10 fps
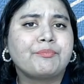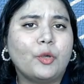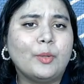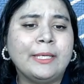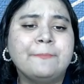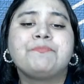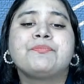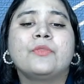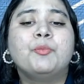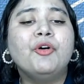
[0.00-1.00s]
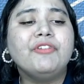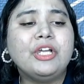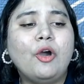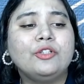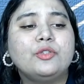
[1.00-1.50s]
Okay. Moving
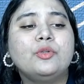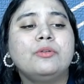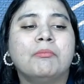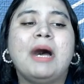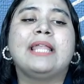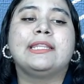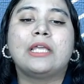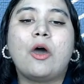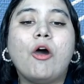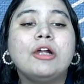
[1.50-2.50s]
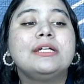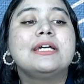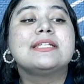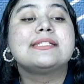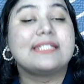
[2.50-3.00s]
on to man or
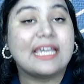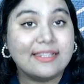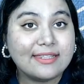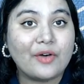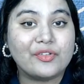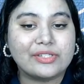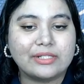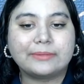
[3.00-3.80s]
10,000.